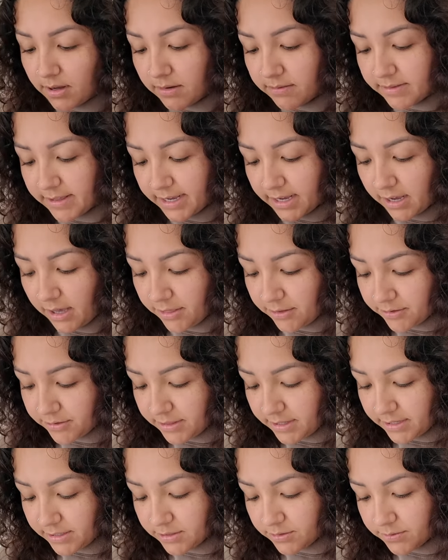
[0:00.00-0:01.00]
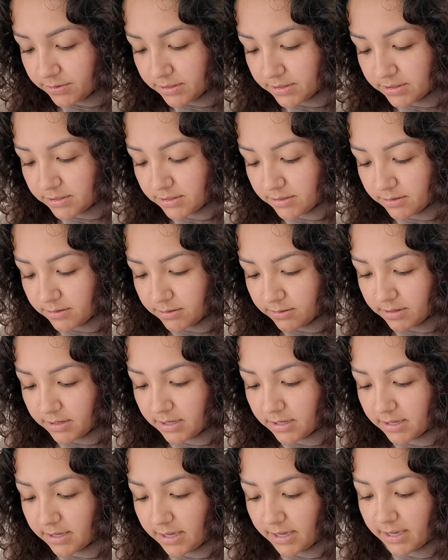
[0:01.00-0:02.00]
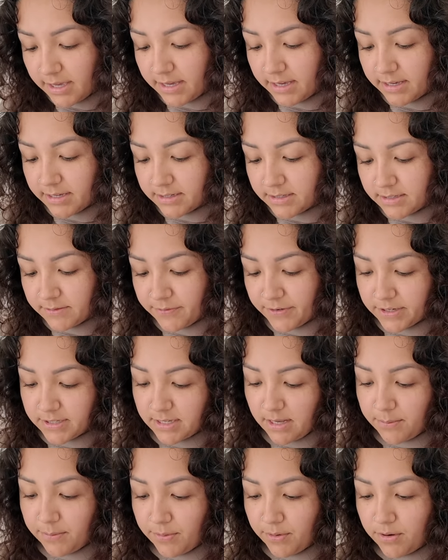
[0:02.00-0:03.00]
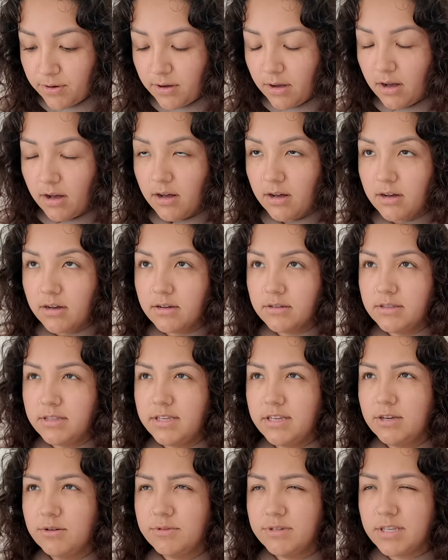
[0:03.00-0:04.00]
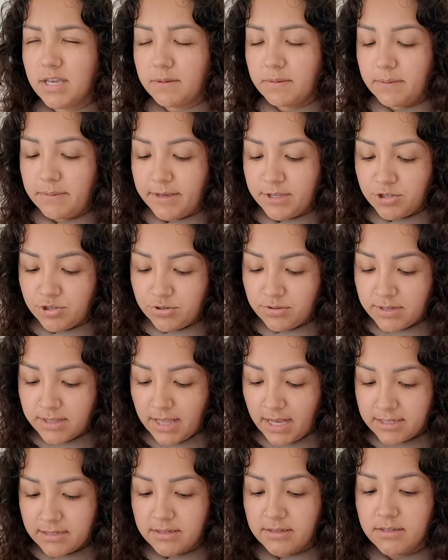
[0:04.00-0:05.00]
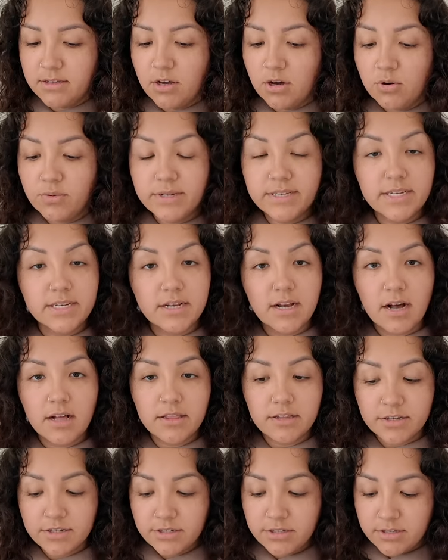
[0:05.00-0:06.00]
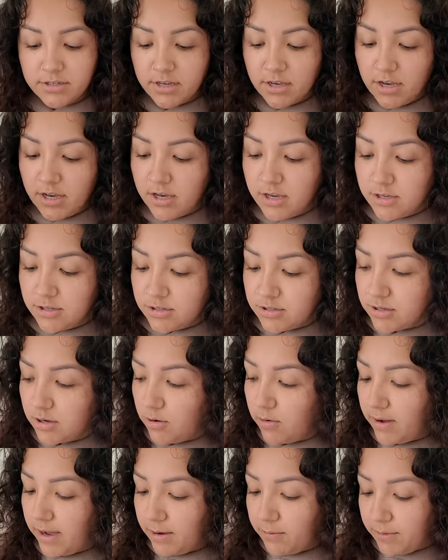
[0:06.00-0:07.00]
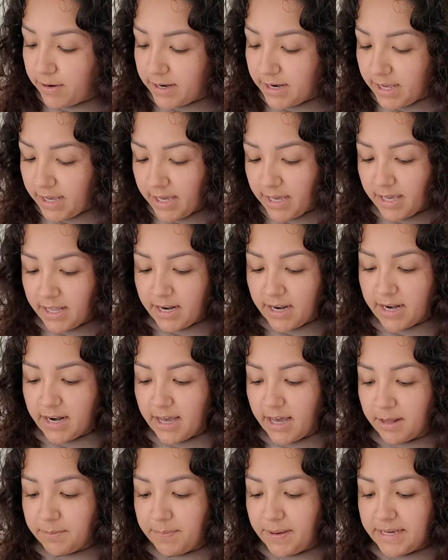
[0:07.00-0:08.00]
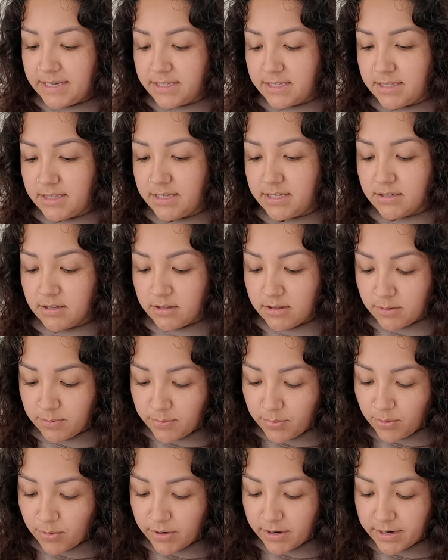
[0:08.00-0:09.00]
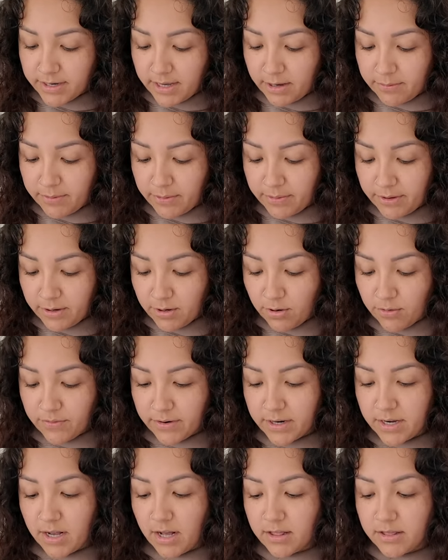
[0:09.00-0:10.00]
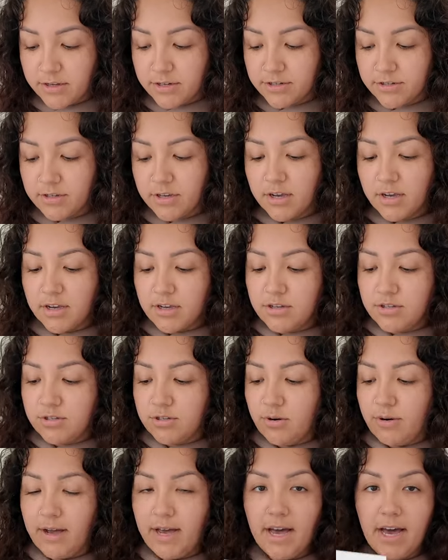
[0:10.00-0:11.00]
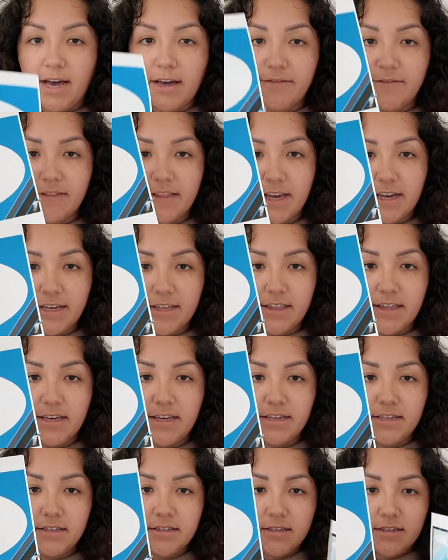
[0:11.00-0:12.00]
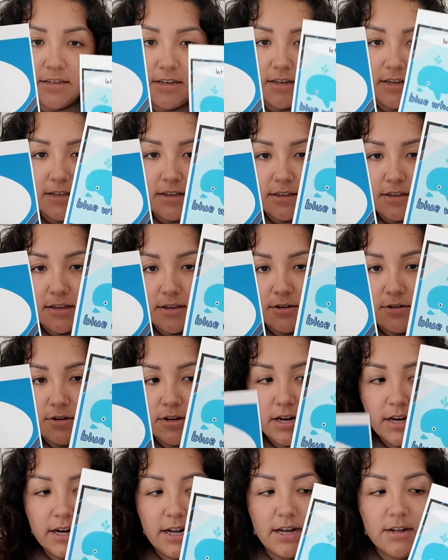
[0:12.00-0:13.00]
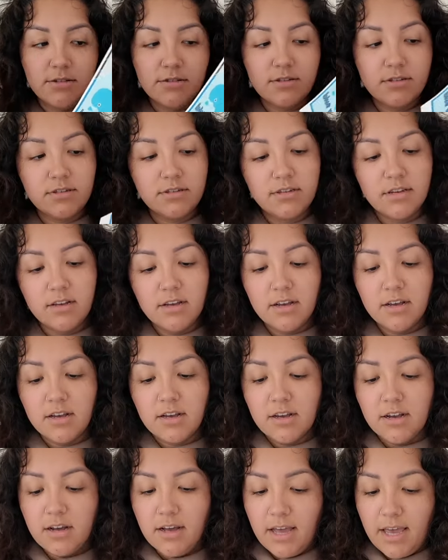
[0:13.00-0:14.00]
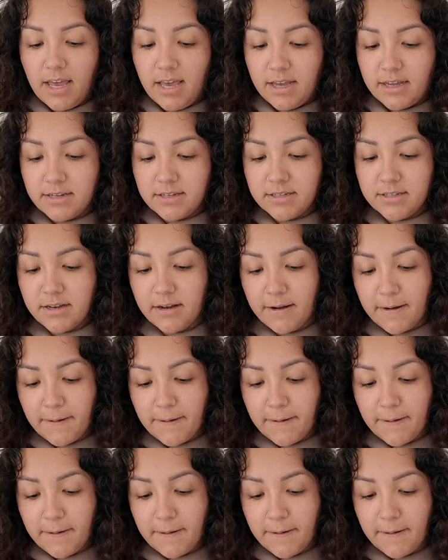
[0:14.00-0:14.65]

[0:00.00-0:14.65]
of like other things we'll do is, for example, I think it was like maybe 2 classes ago, we did colors. So I went ahead and I had pasted these on the board, and we went over colors. So I had like these little cutouts and